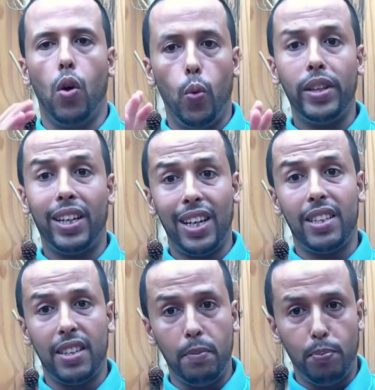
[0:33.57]
Whether
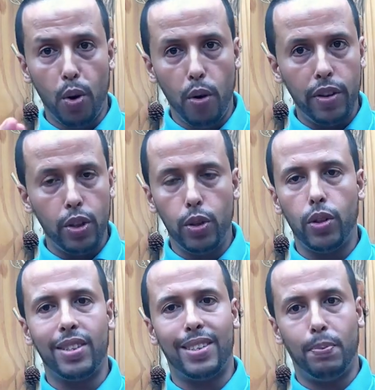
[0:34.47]
it's improving your
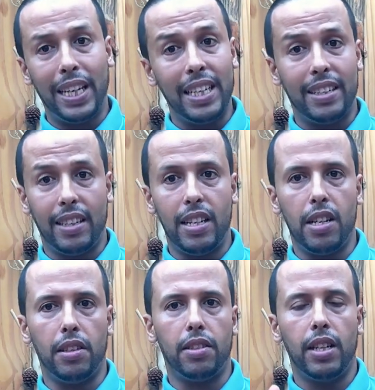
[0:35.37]
speaking
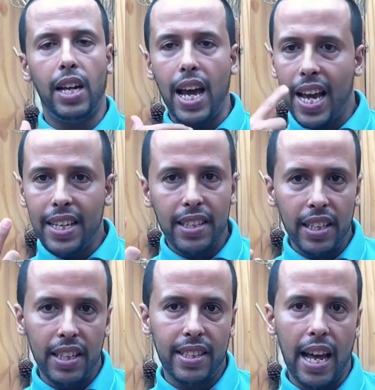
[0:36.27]
skills, acing
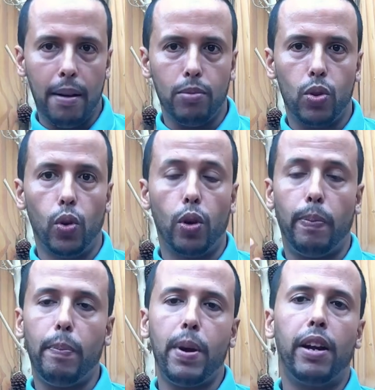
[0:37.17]
exams, or
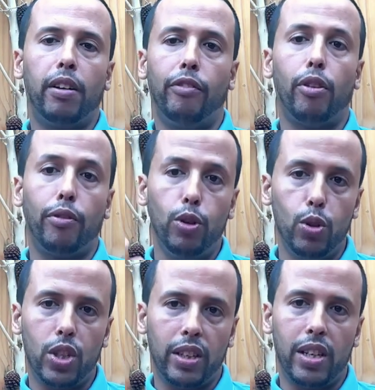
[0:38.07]
preparing for
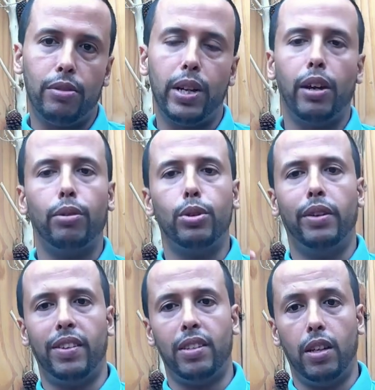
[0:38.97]
future career
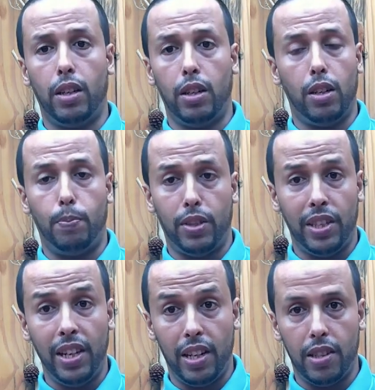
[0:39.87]

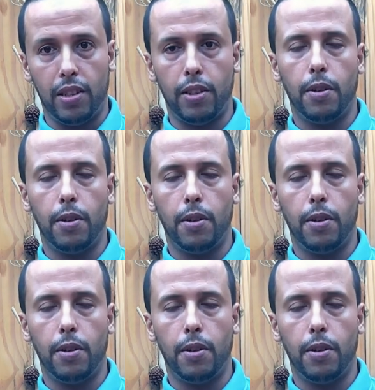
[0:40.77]
opportunities,